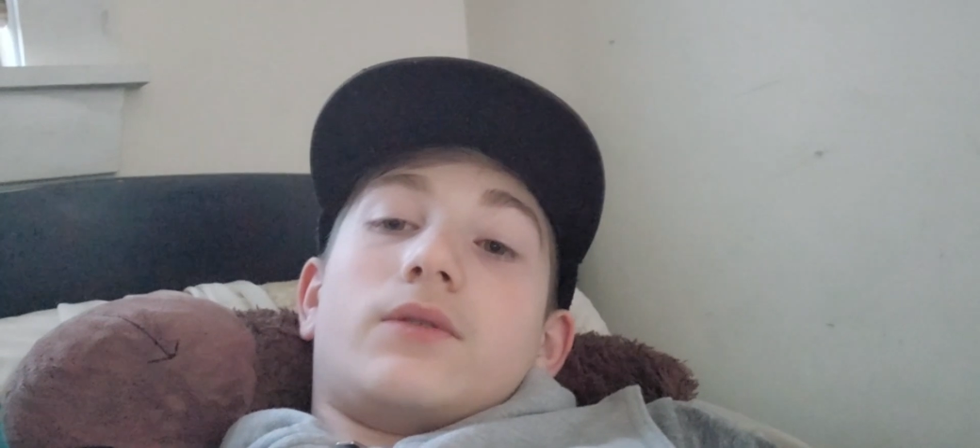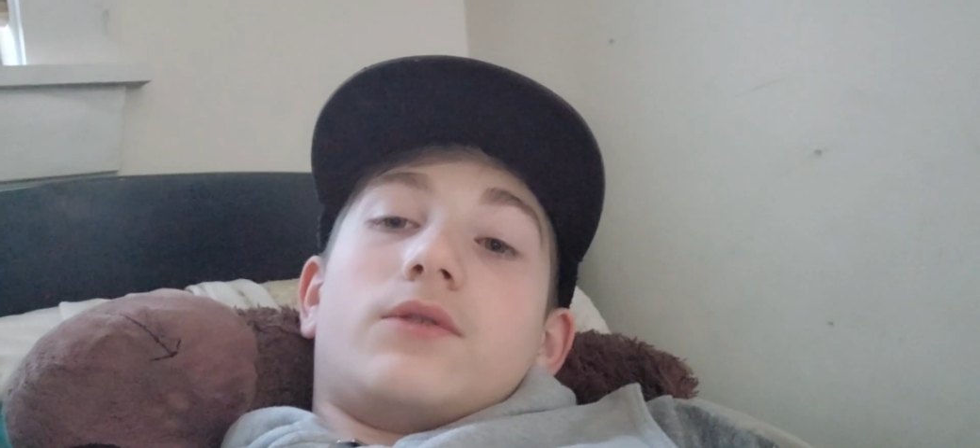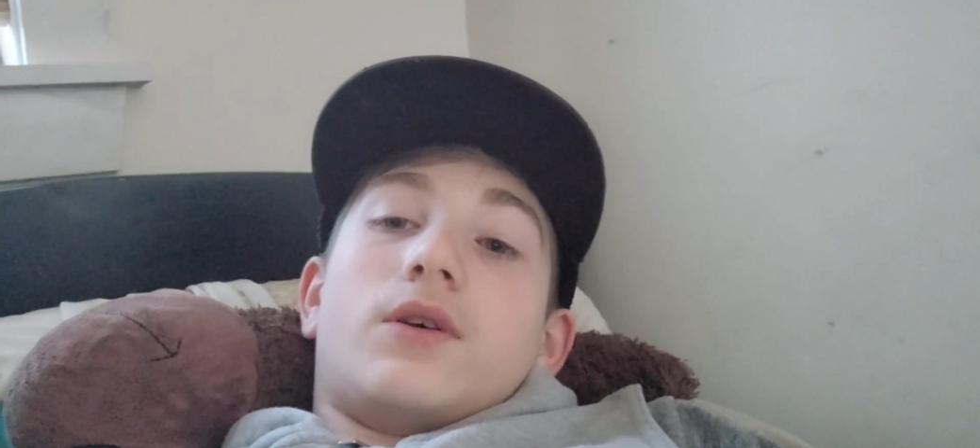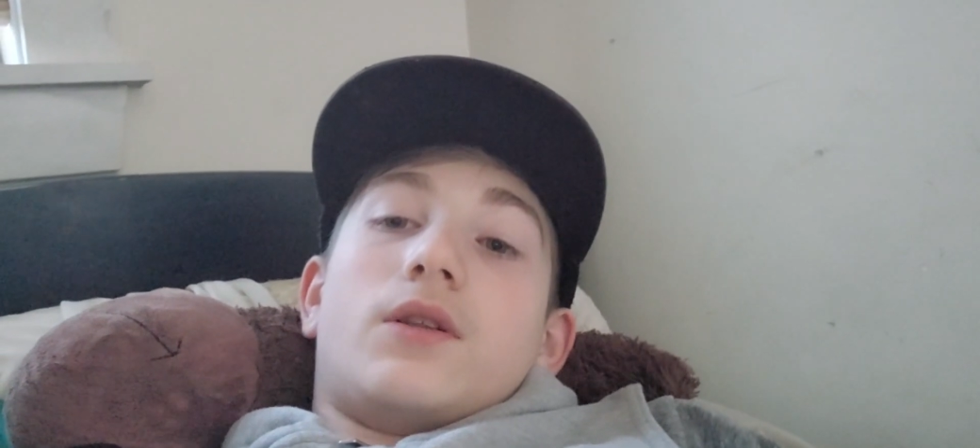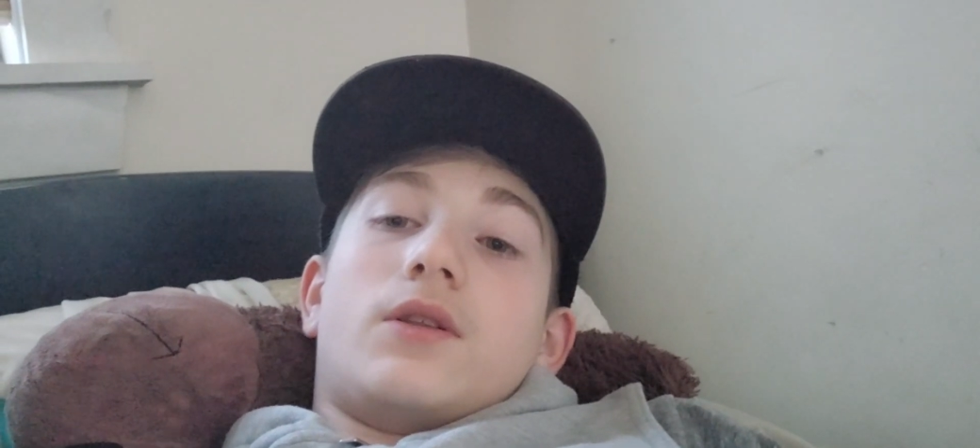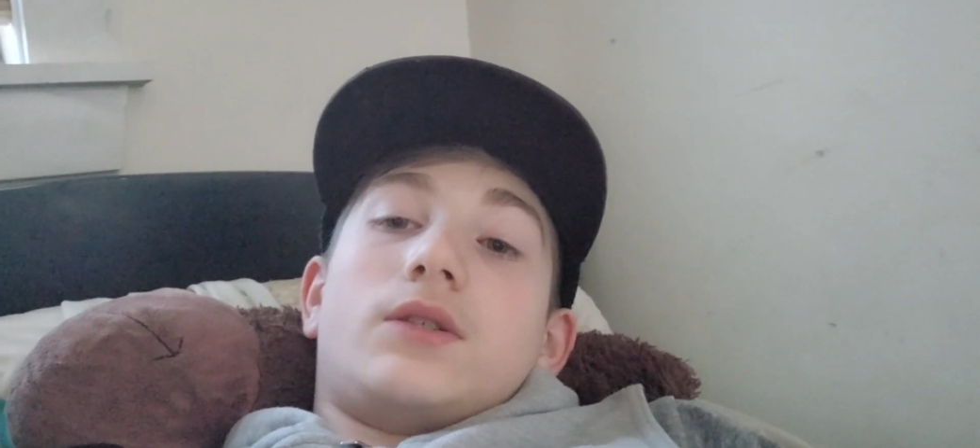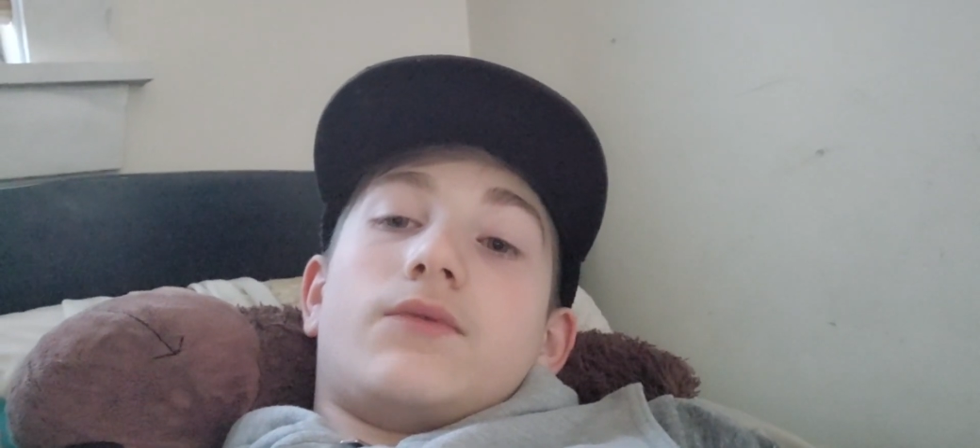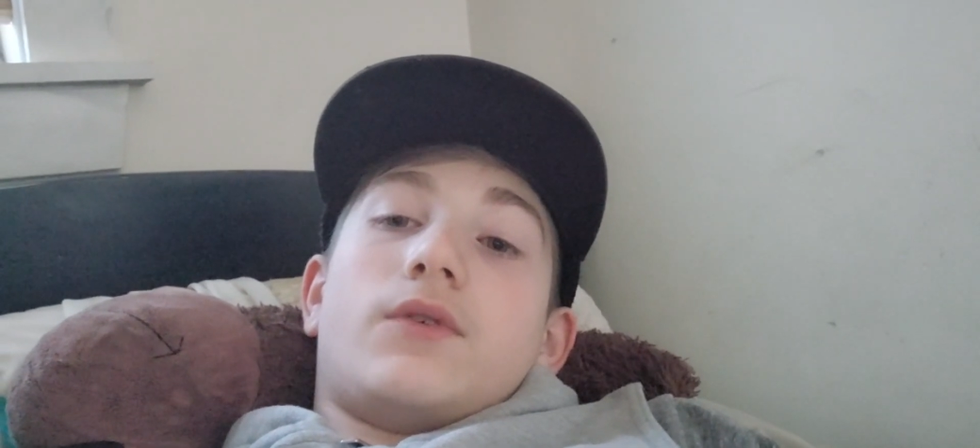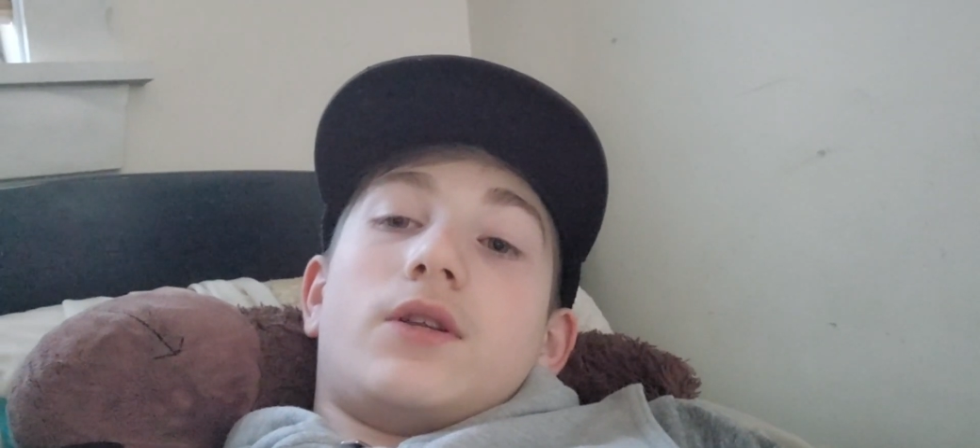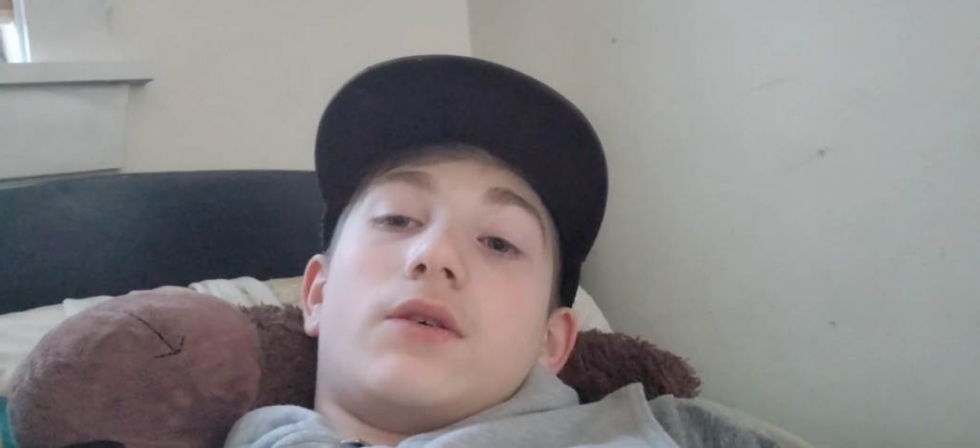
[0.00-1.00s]
done
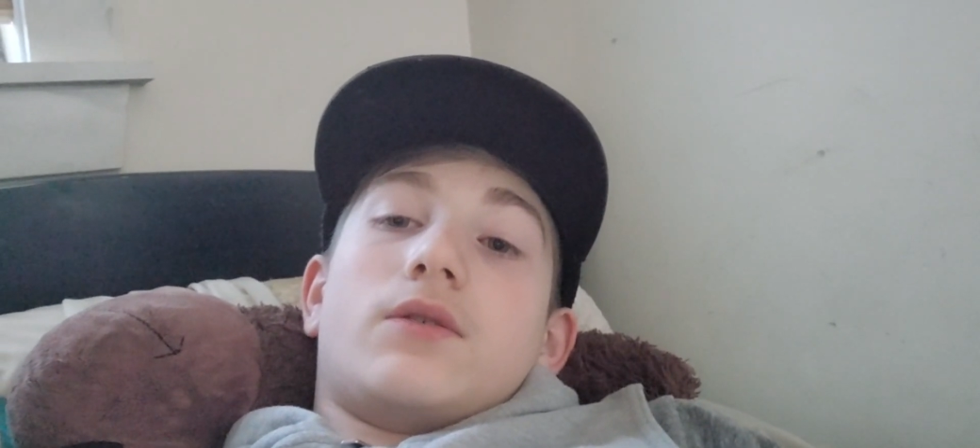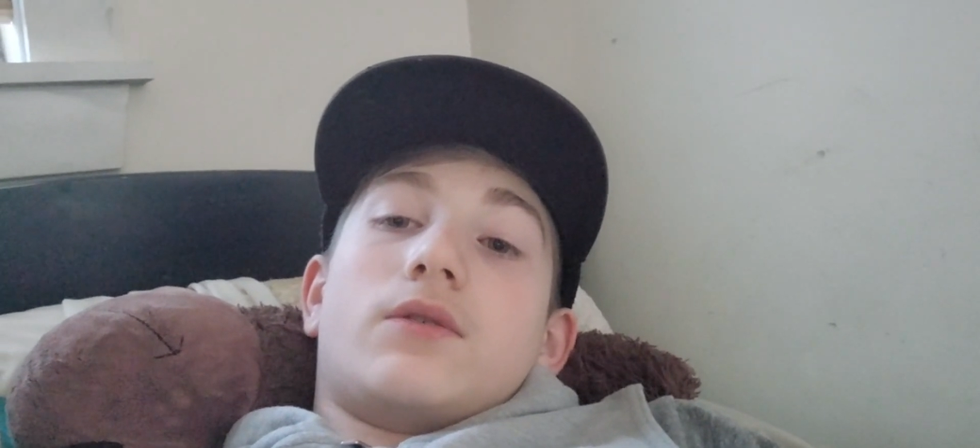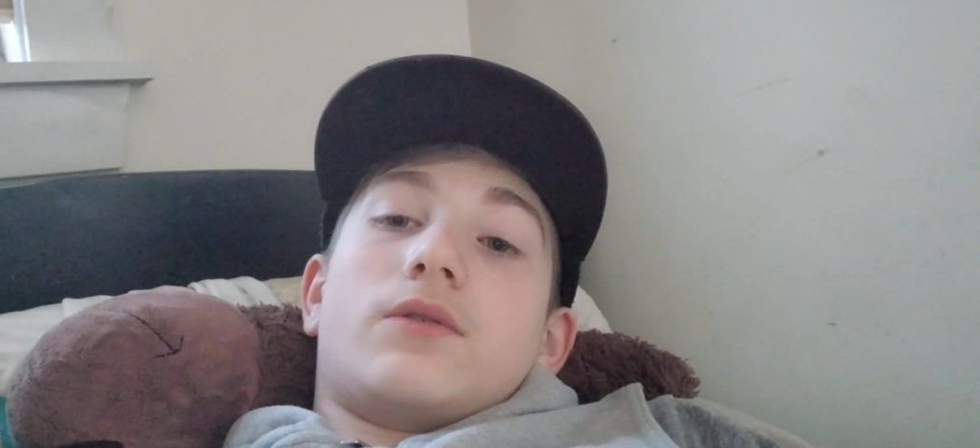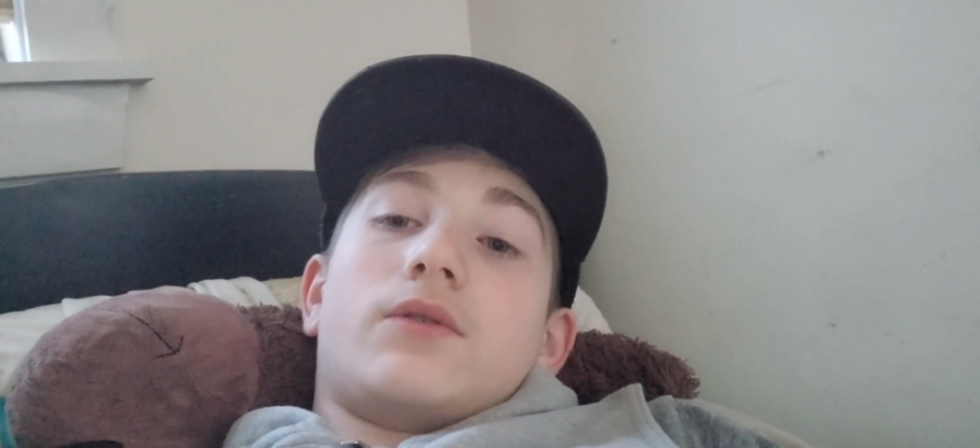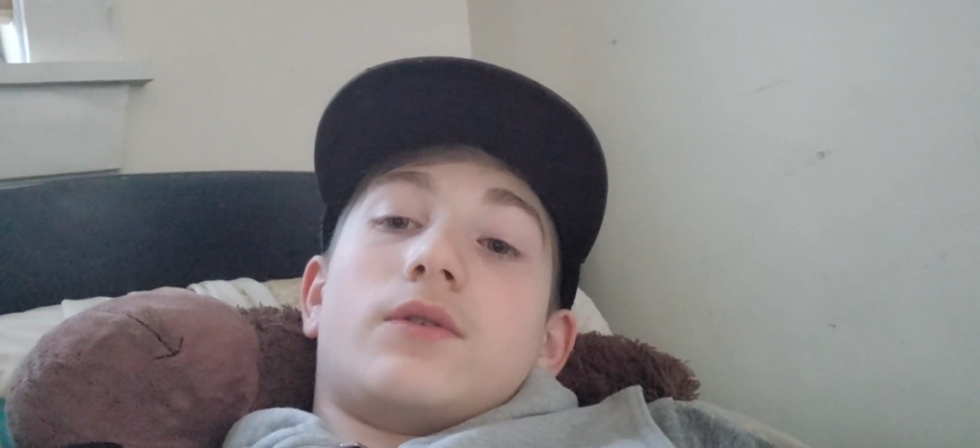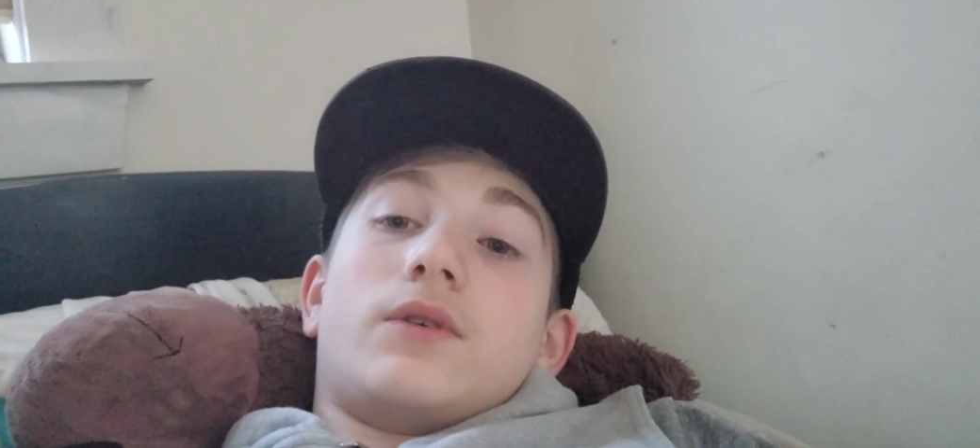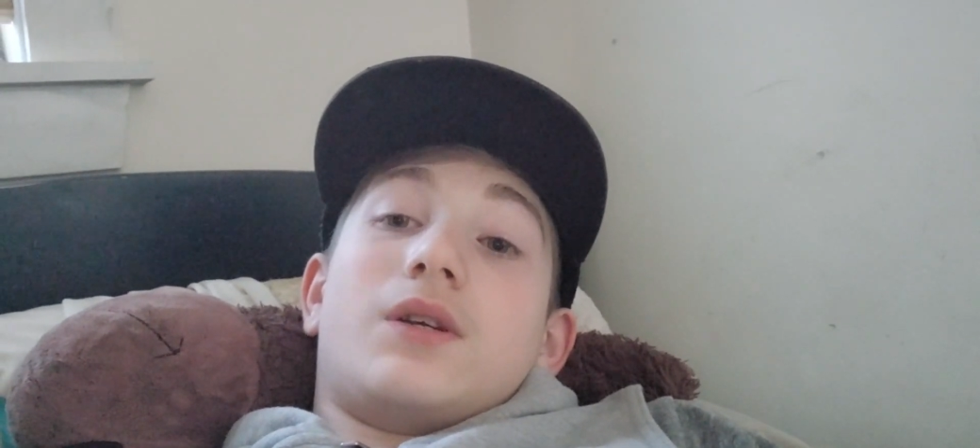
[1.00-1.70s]
these videos